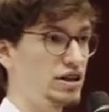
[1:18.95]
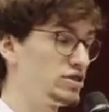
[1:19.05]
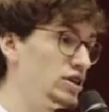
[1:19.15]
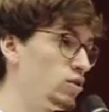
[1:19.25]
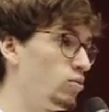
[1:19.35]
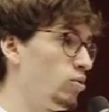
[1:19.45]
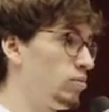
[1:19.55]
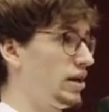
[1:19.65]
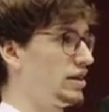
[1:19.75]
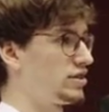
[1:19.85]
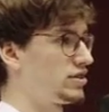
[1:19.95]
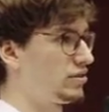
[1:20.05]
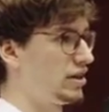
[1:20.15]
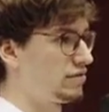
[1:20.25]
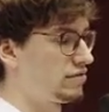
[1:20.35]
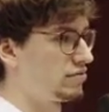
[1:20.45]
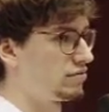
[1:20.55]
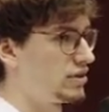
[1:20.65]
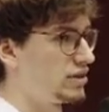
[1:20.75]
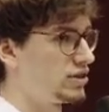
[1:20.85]
less equal place to live.
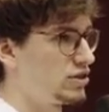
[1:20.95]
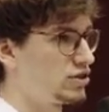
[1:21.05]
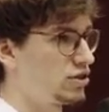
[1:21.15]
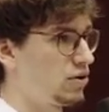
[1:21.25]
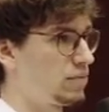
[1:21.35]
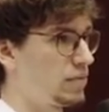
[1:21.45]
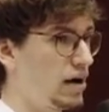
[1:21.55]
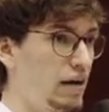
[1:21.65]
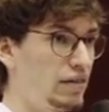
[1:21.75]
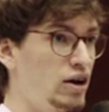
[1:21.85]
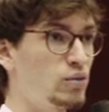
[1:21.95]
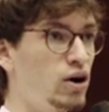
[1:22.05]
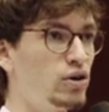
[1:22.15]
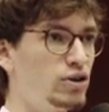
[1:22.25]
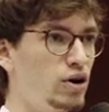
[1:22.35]
So I think we all